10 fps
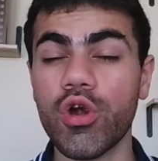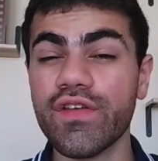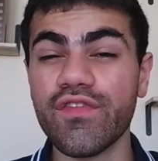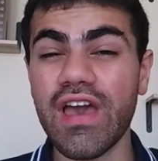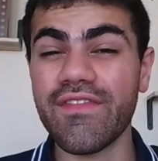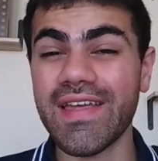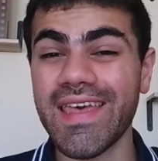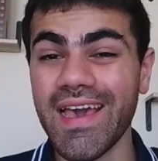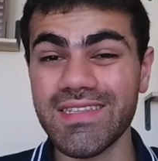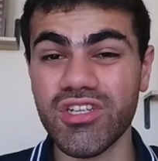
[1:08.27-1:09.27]
Or if you have any
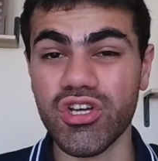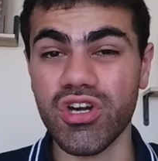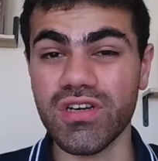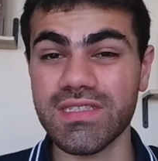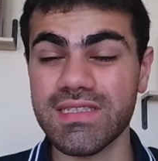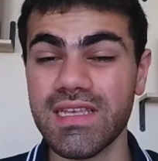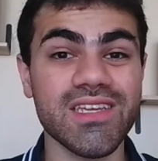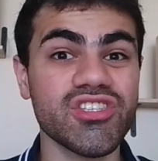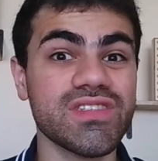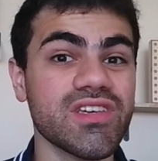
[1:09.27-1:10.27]
extra costs,
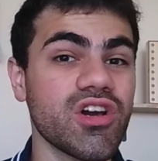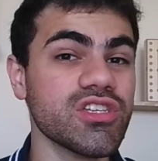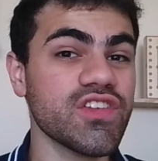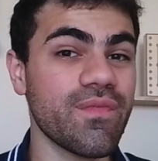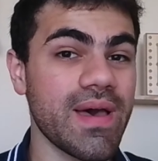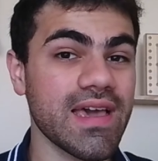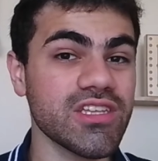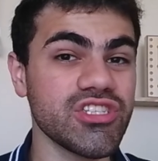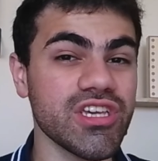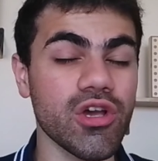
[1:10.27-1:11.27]
such as the cost of
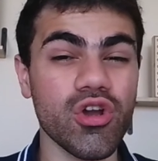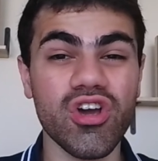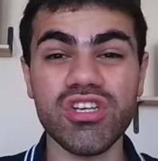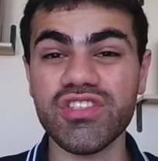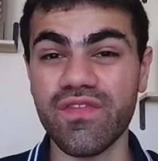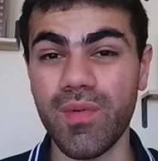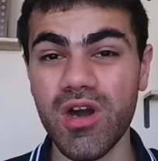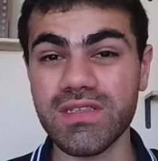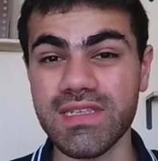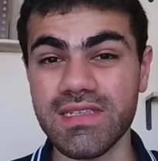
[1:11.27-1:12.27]
packaging or cost of
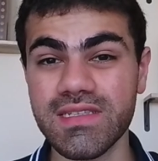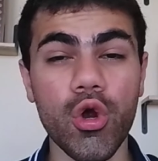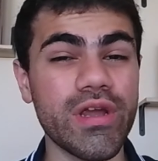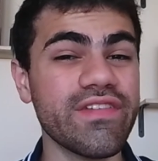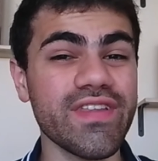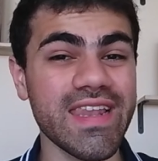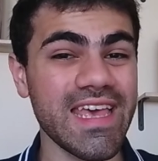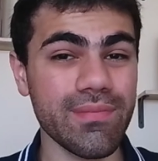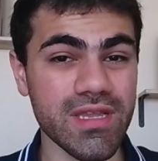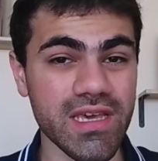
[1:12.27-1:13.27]
boxes, or even
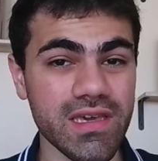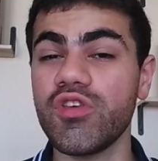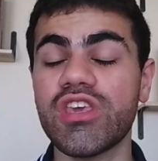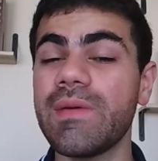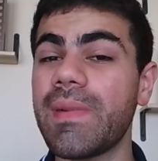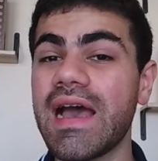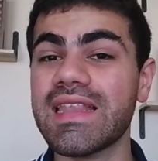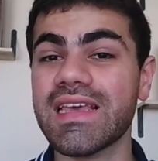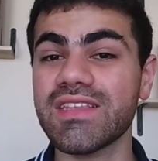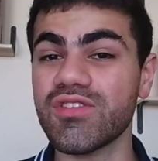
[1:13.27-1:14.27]
labeling, you keep
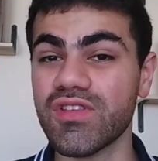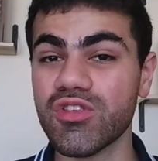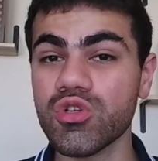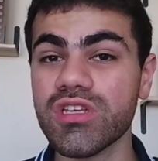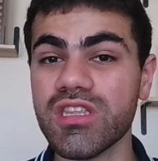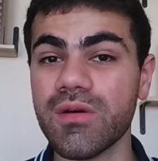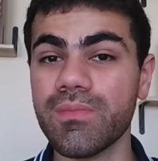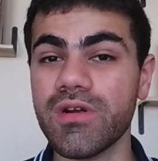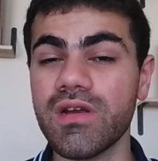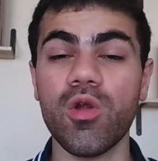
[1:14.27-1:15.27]
adding it to the total
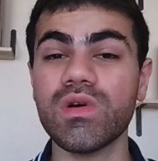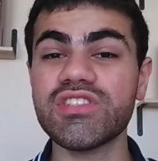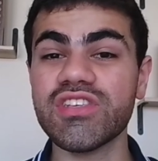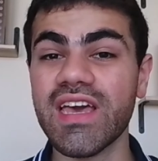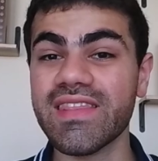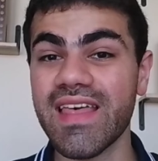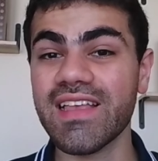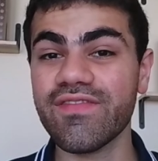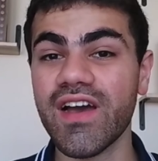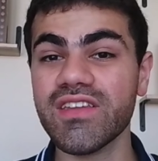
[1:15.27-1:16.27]
number, and once you get that
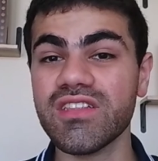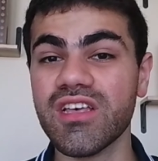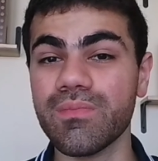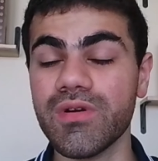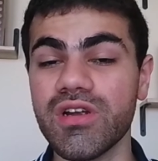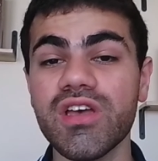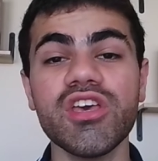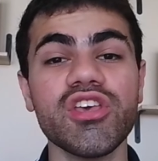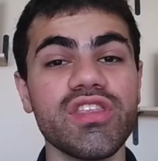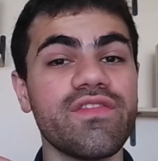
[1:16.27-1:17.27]
final number,
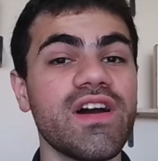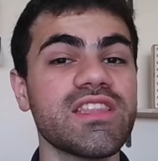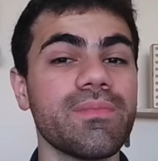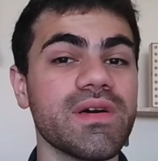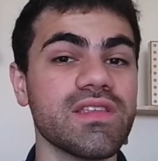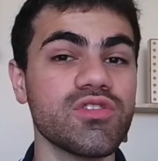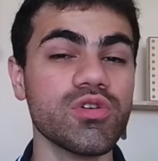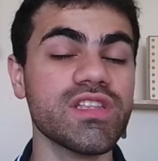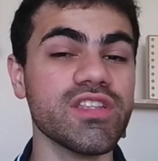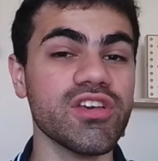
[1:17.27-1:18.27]
you divide it by the
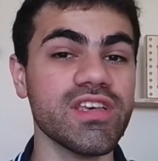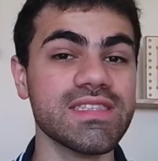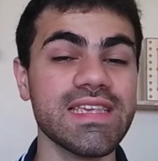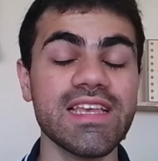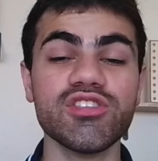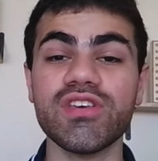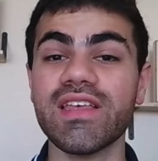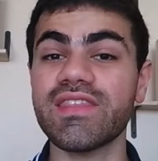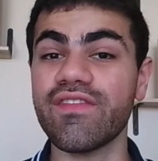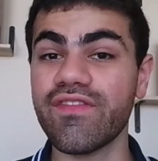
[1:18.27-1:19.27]
total units to
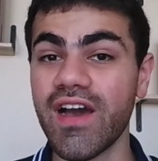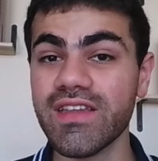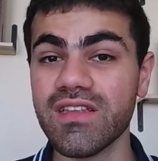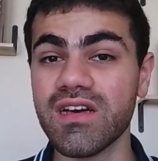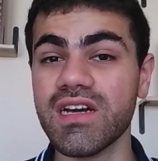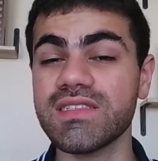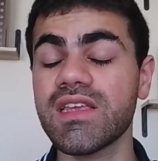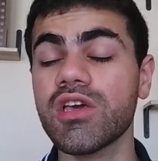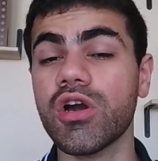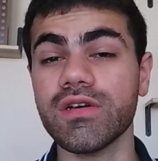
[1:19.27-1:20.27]
get the finalized
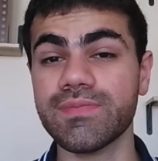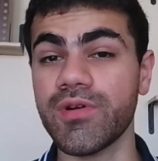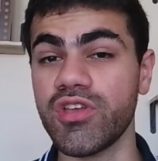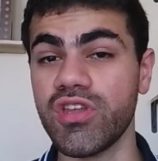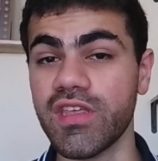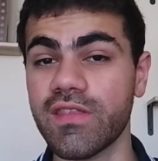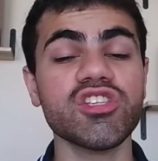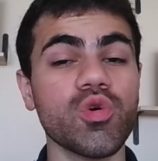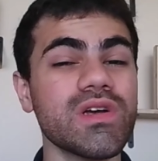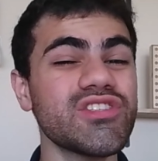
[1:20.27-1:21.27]
cost per unit. So
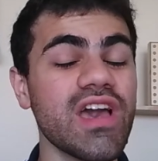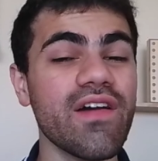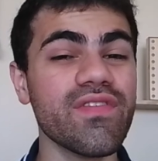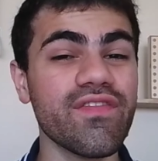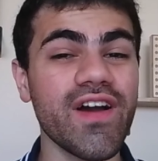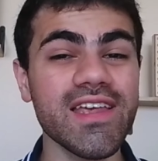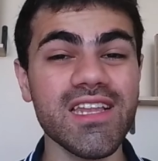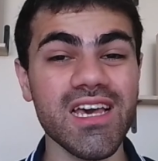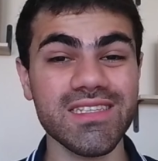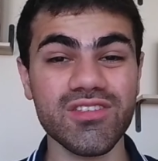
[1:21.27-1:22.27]
once you have the
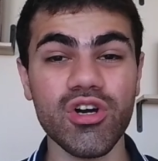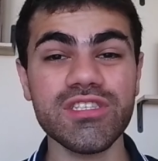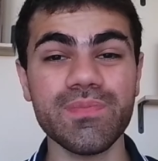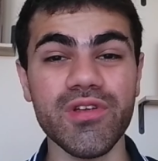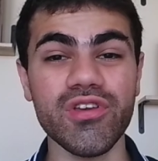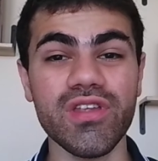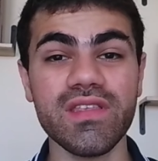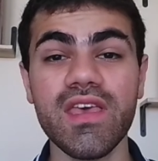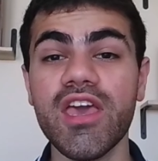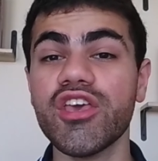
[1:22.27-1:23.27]
finalized cost per unit,
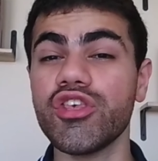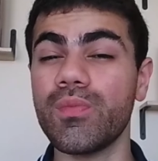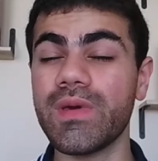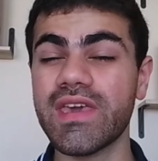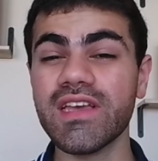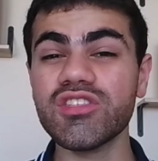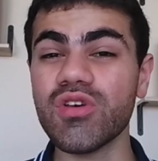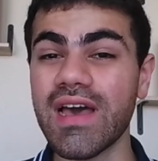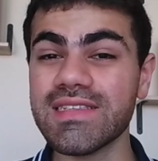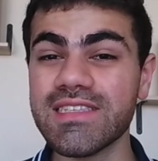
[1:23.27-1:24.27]
you begin to
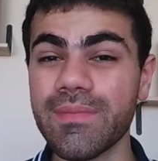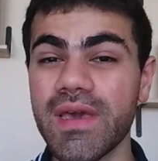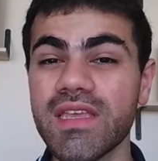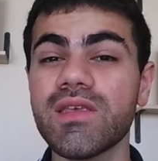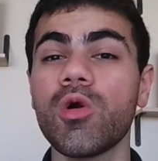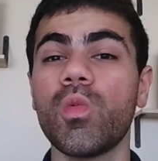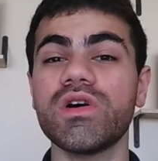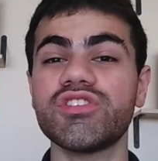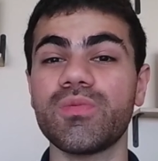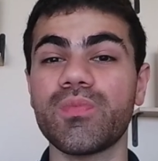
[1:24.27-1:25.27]
estimate
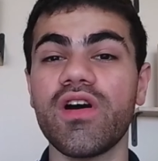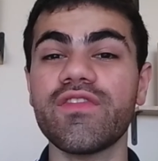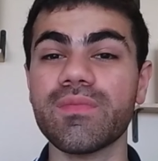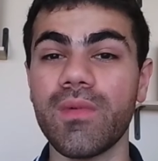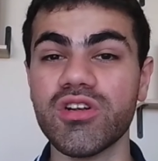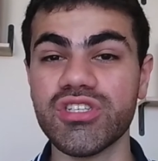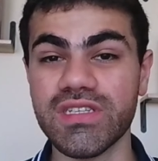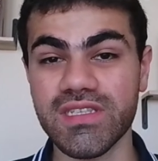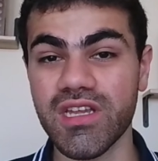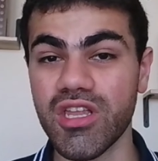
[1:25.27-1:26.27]
what your profit margin is
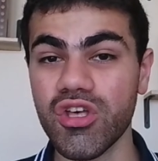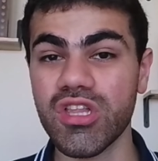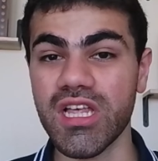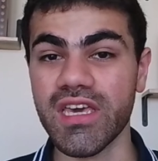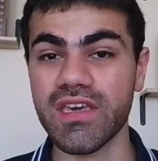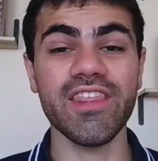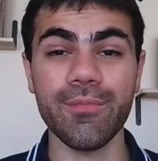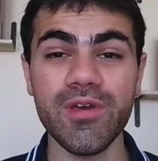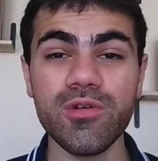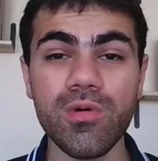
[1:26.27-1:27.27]
gonna look like. The
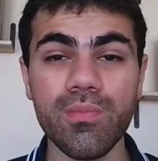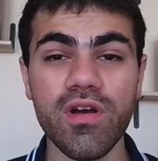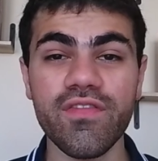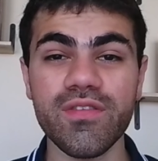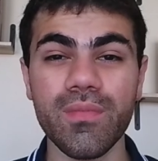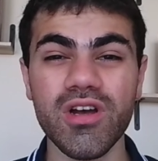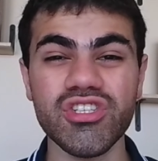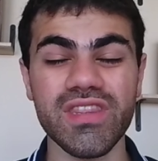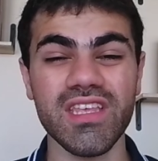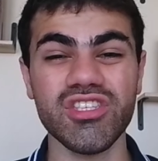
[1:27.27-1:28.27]
minimum profit
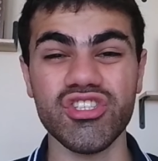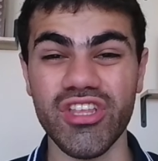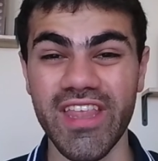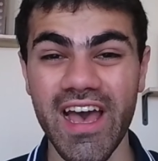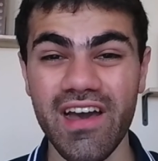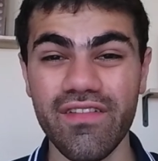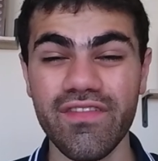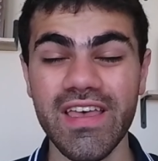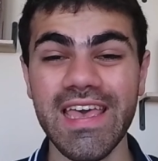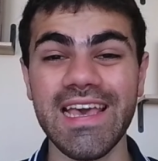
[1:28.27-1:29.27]
margin that you should have
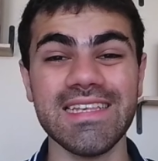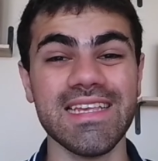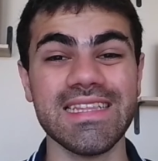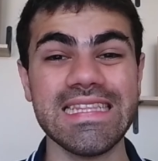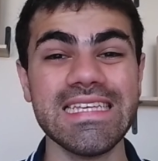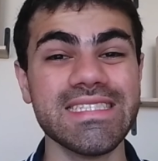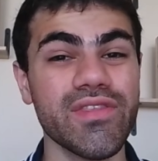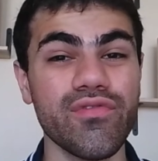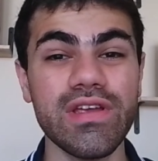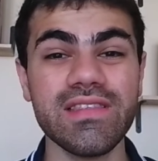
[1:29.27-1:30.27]
is at least
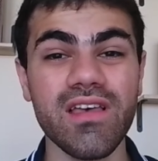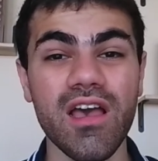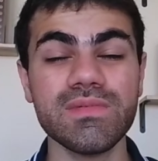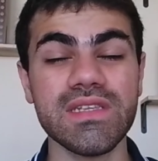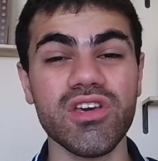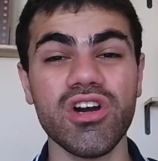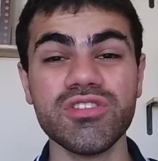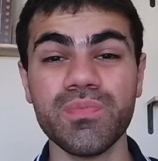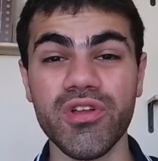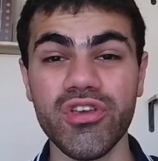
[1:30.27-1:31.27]
3 times the cost
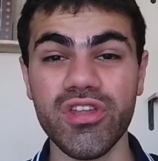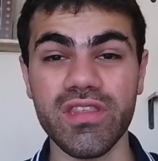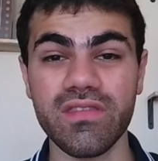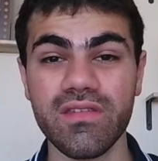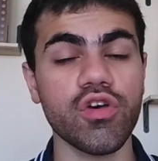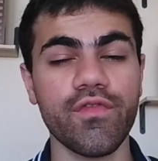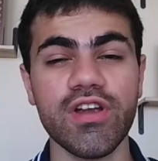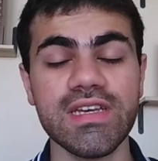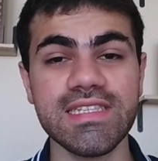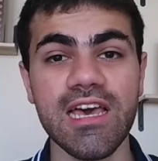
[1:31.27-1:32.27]
per unit. So for
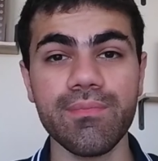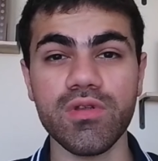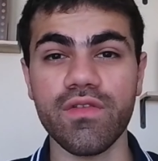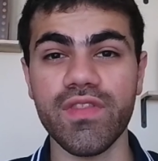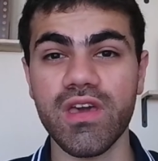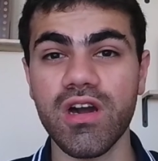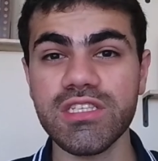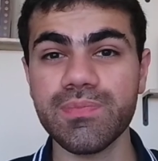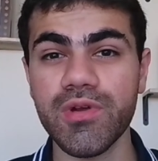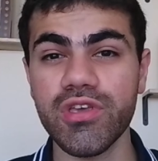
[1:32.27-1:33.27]
example, if the
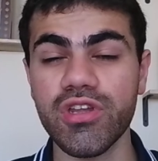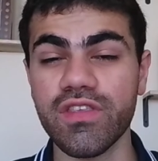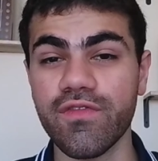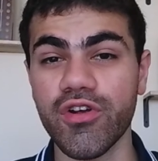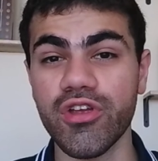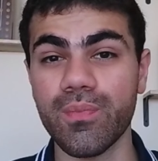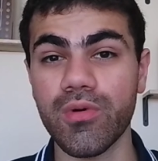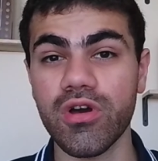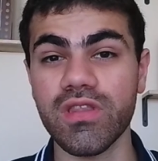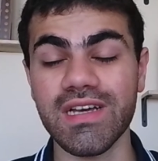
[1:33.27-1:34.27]
cost per unit for your
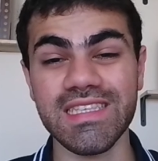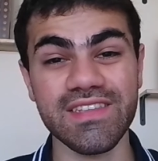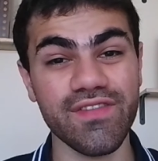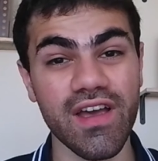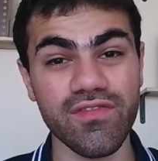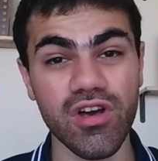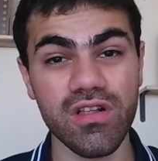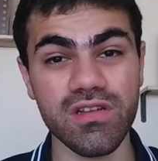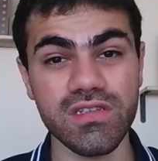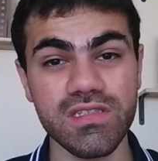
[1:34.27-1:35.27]
product is
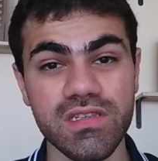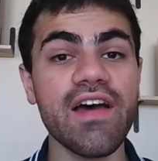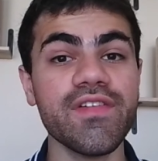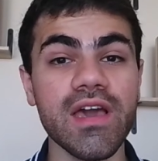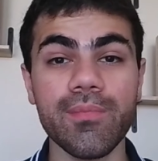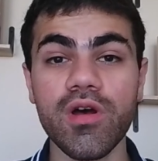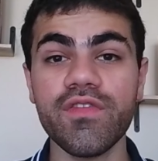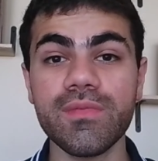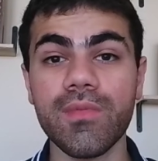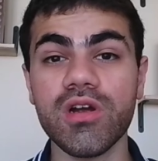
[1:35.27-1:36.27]
$5, having a
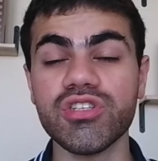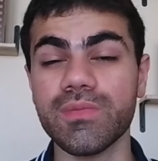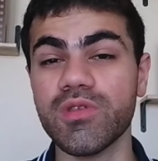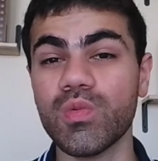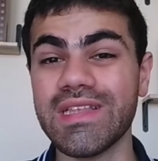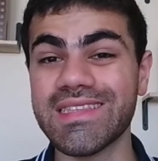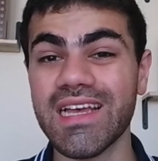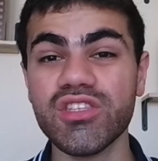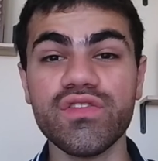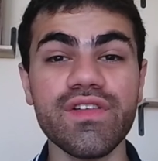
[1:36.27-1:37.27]
profit margin between
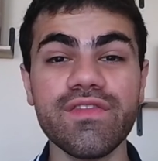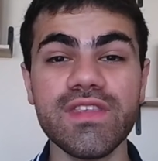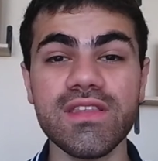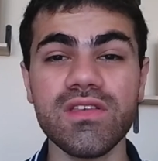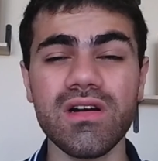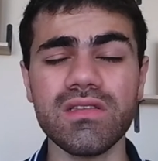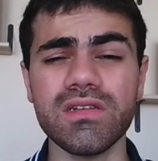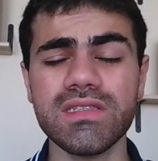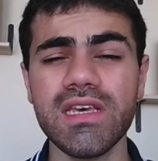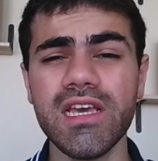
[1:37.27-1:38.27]
$10 to
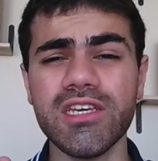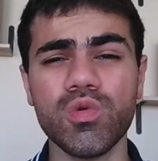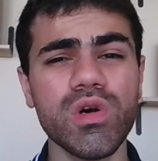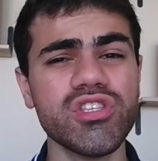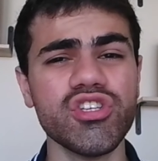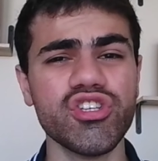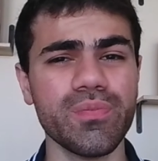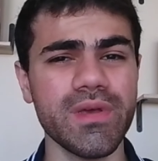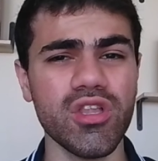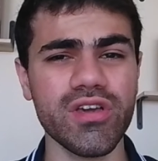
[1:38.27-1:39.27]
$15 is what you should
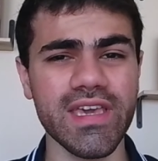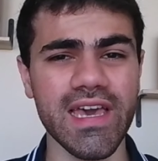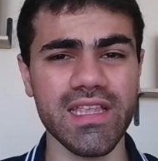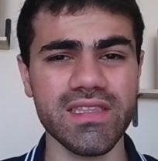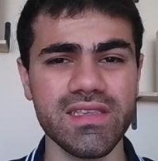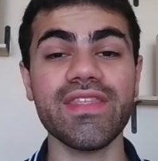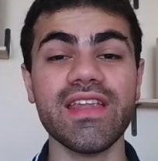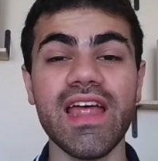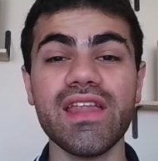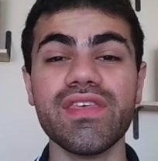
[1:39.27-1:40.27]
be looking at. And then
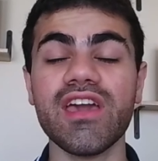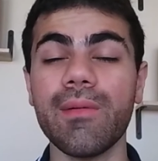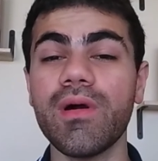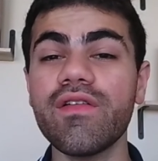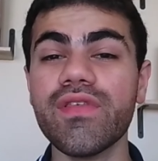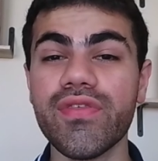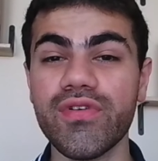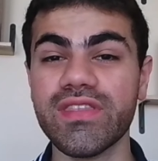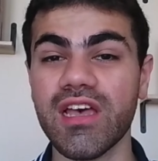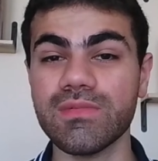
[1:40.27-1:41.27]
anything above the
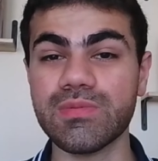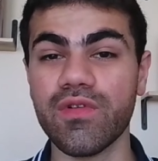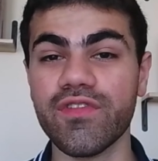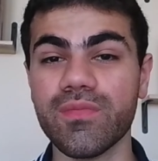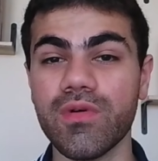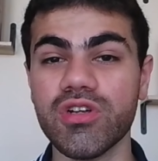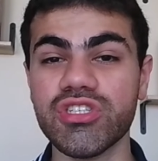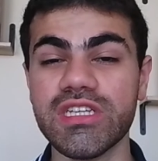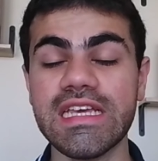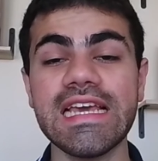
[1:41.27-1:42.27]
3 times profit
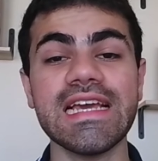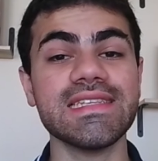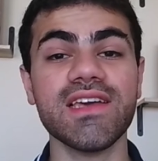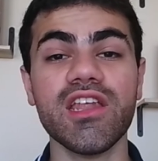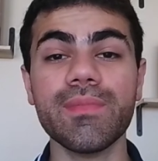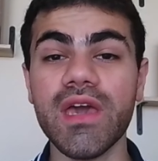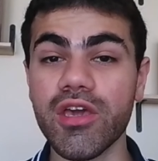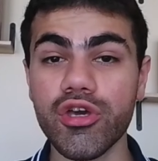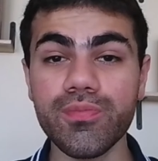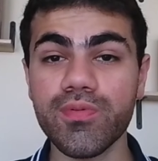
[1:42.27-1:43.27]
margin is going to be a
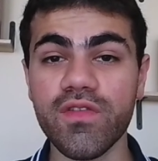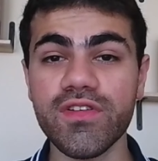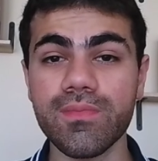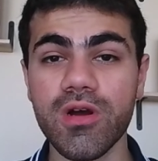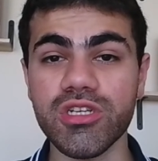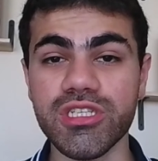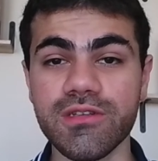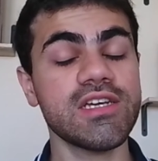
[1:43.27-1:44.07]
good profit margin.